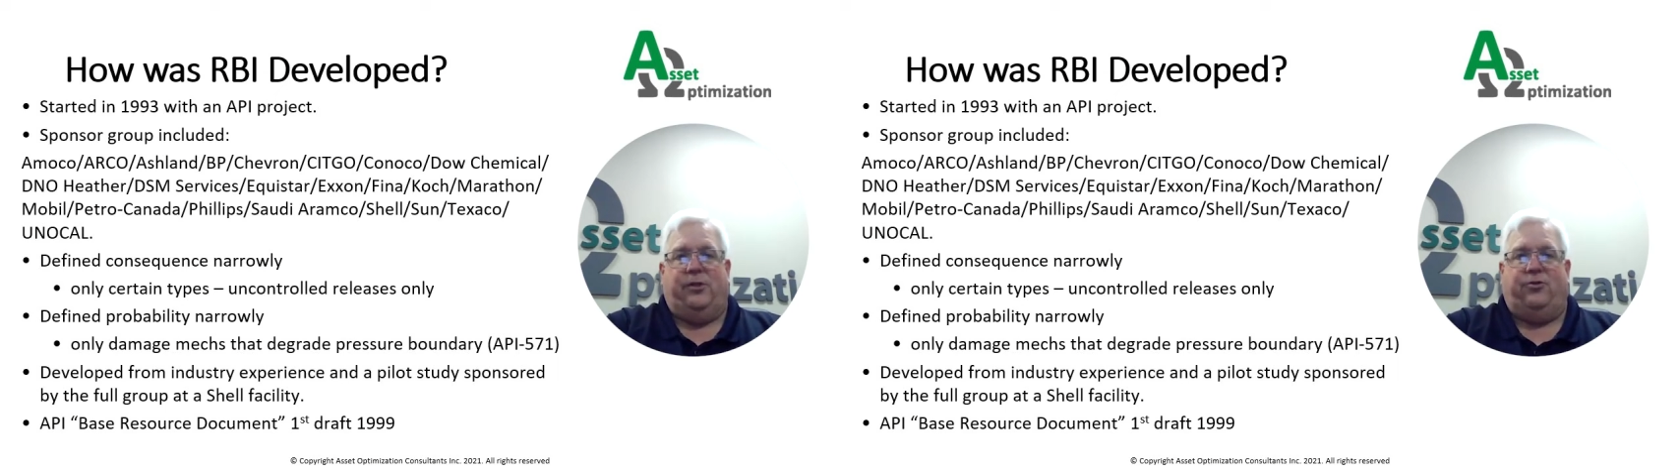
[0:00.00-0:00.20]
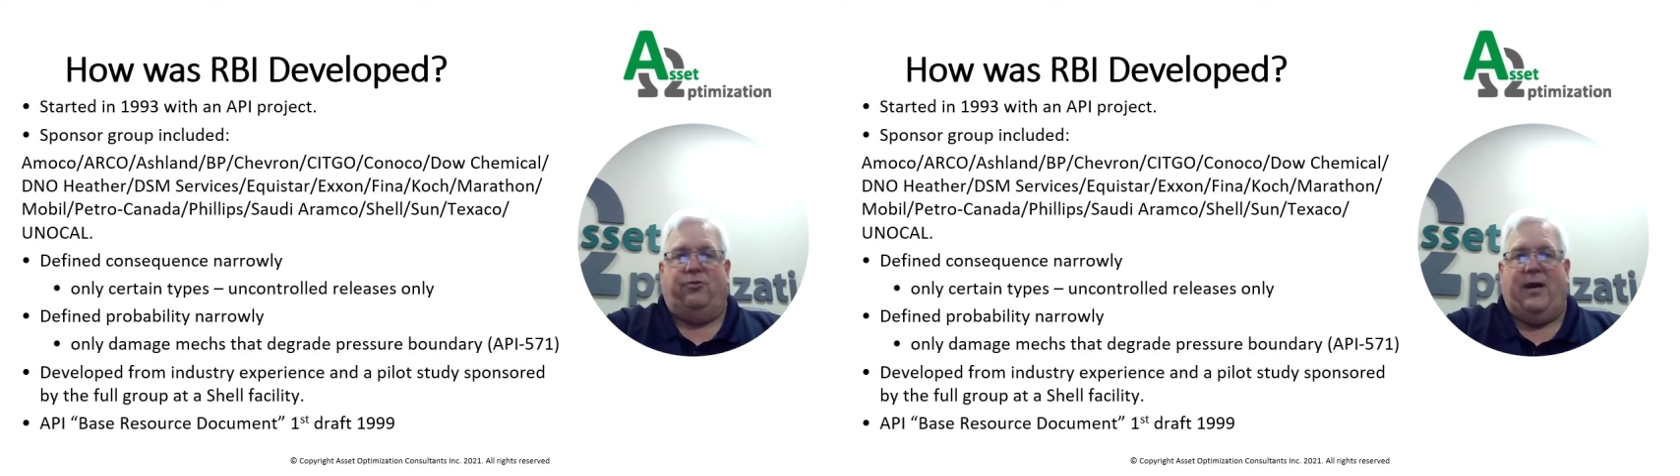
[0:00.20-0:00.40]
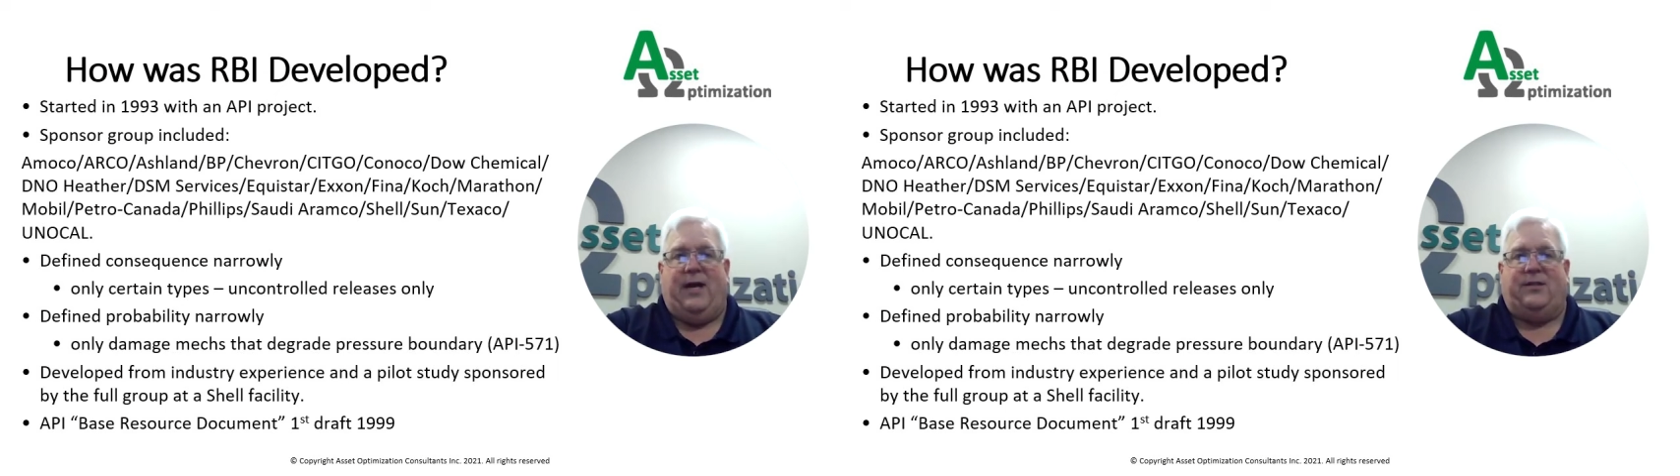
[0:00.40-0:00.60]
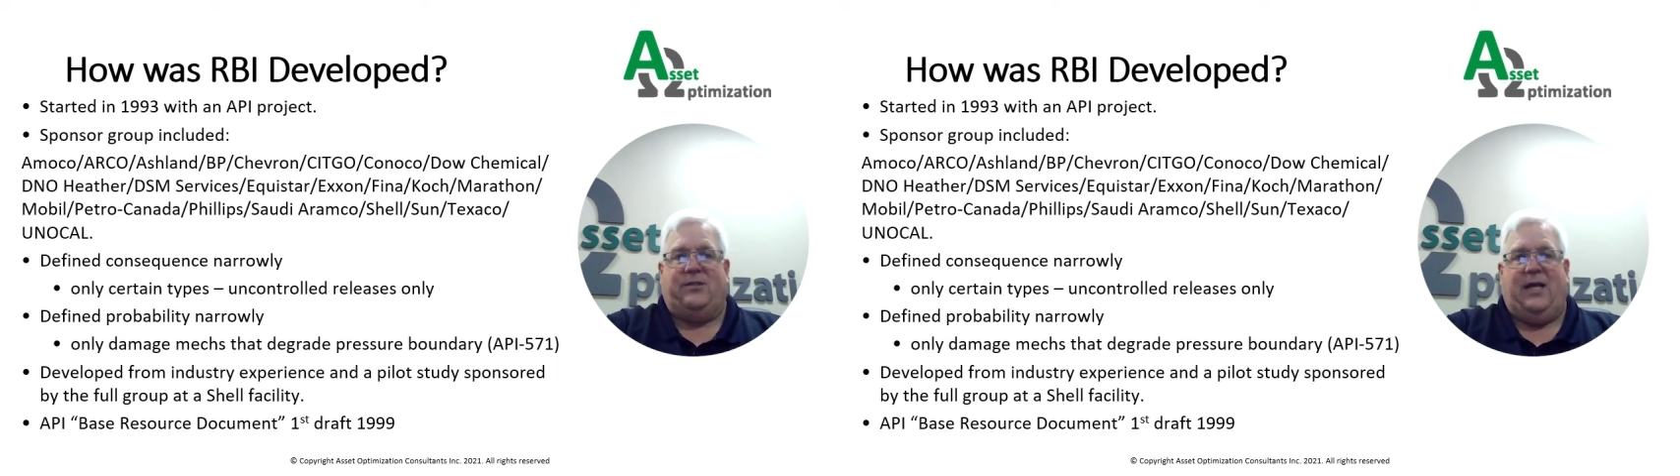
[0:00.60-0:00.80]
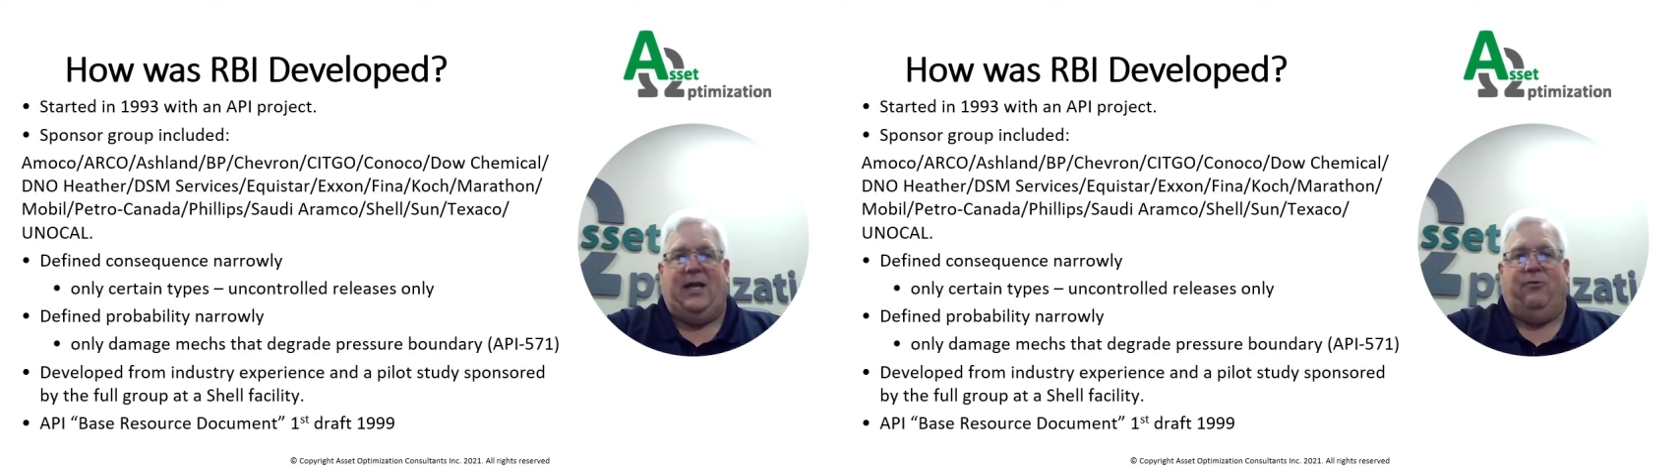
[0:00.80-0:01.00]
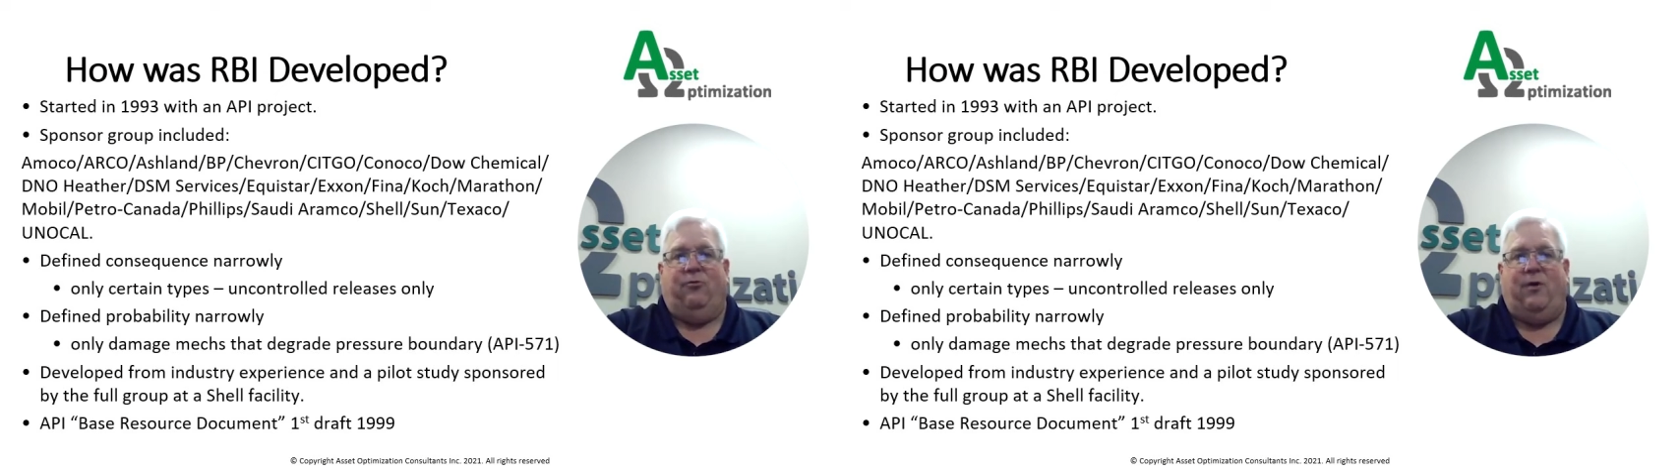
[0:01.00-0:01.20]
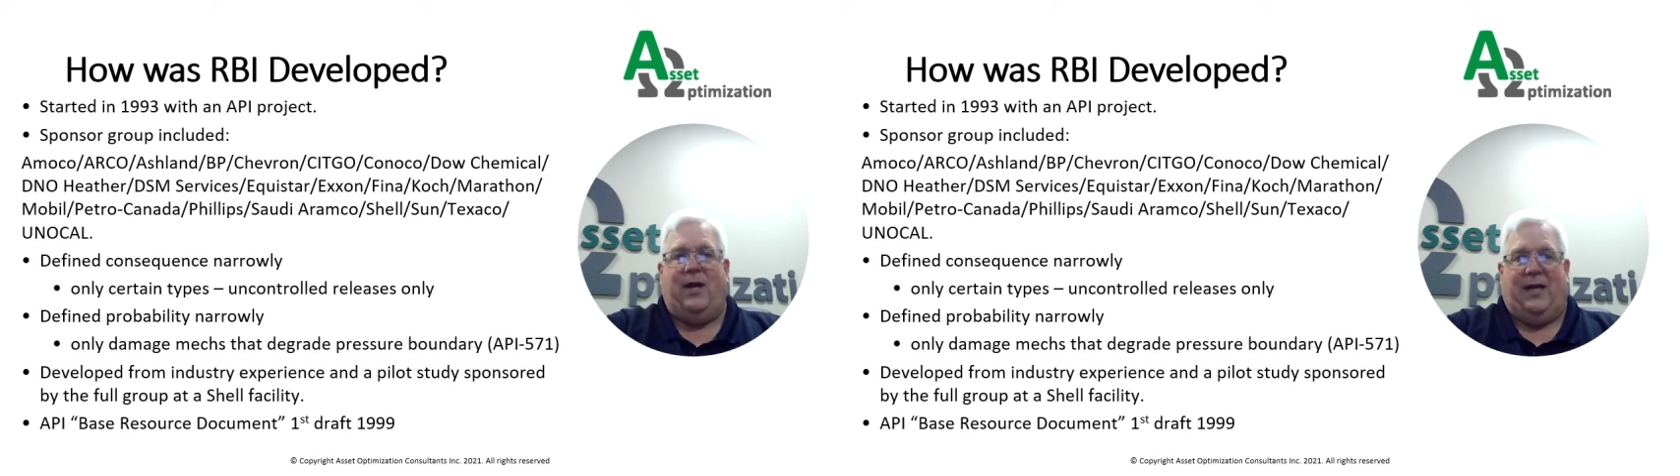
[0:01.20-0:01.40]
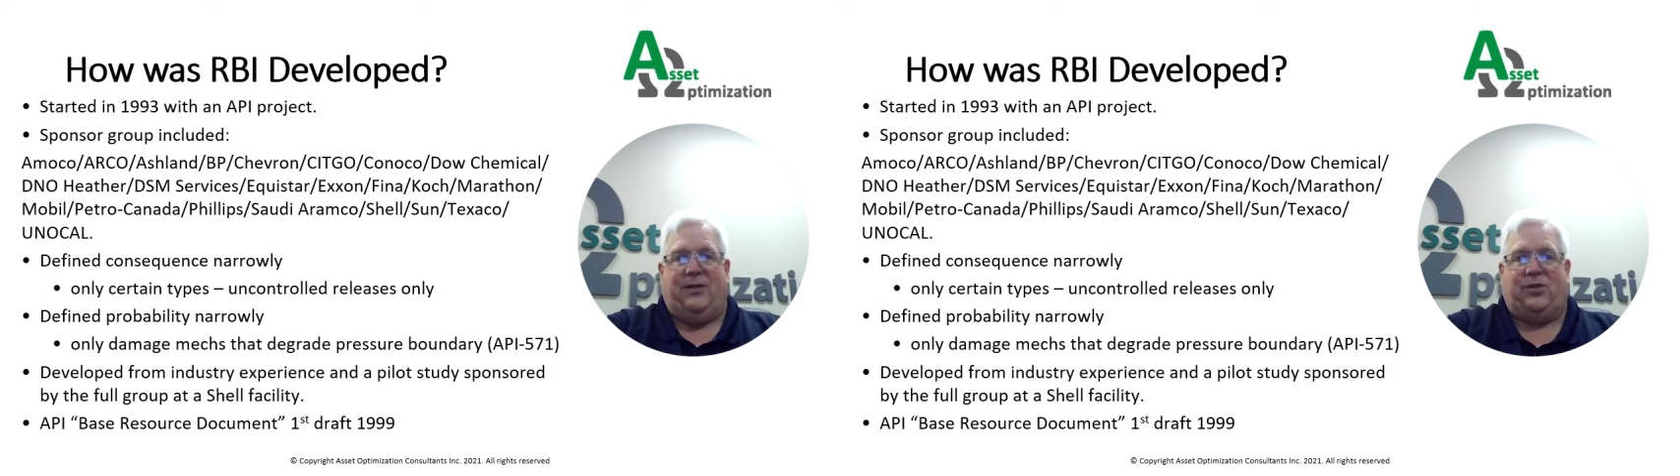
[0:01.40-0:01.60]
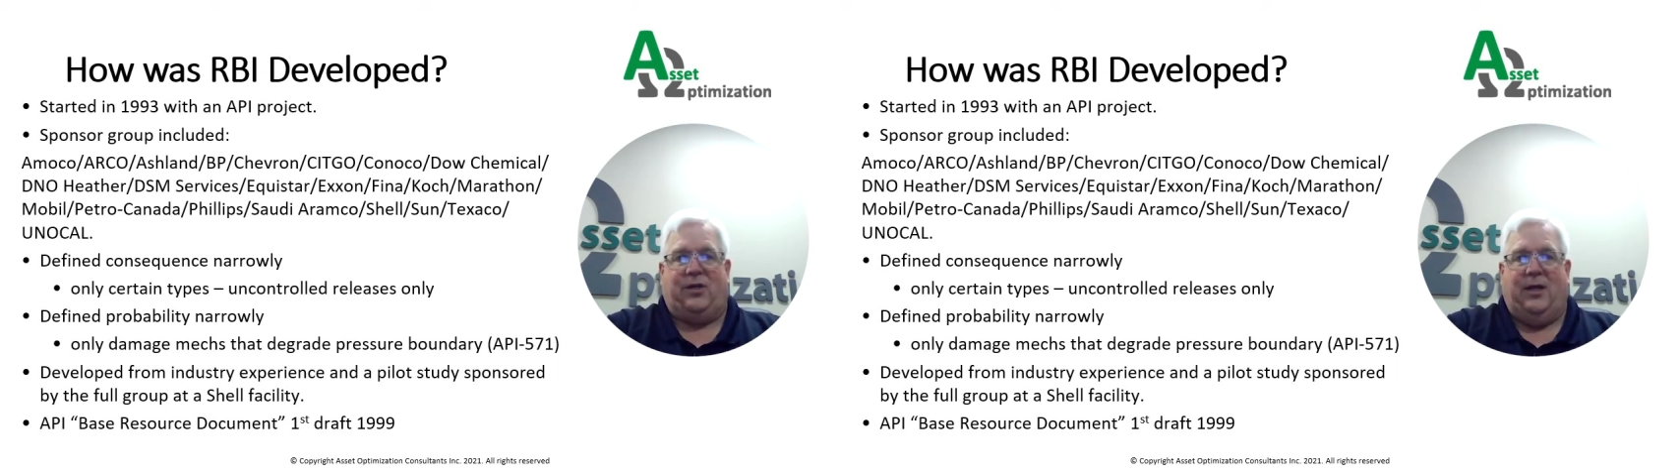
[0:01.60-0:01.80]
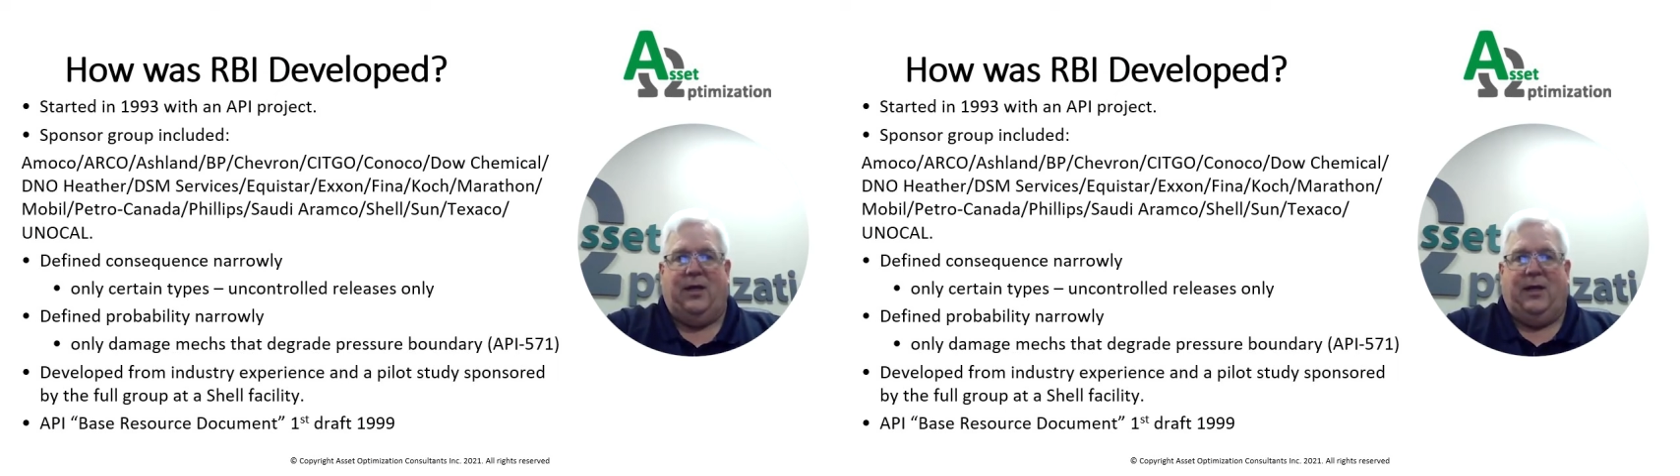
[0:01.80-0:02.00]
to translate risk